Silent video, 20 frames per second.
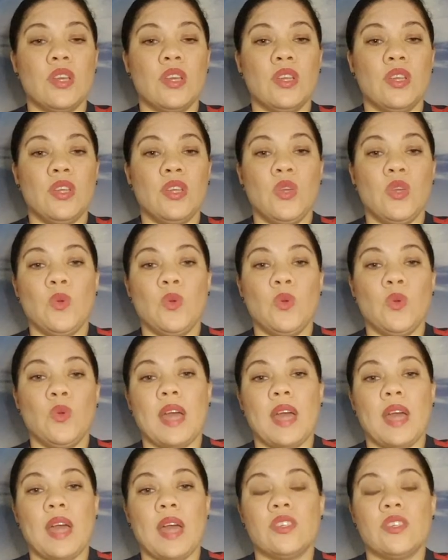you
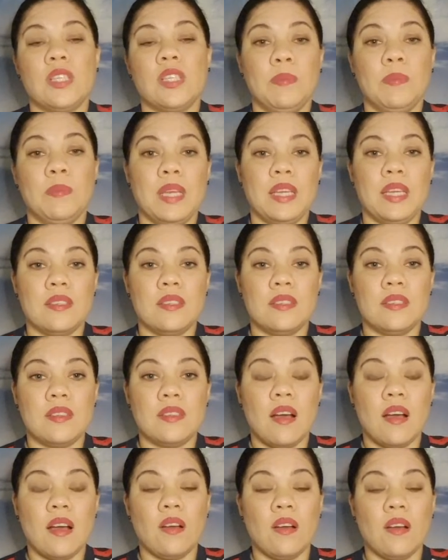actually being
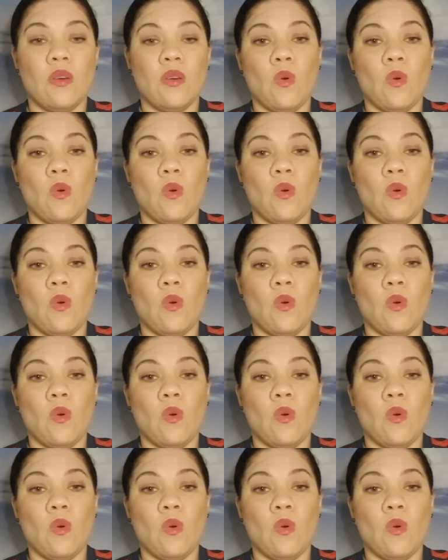stuck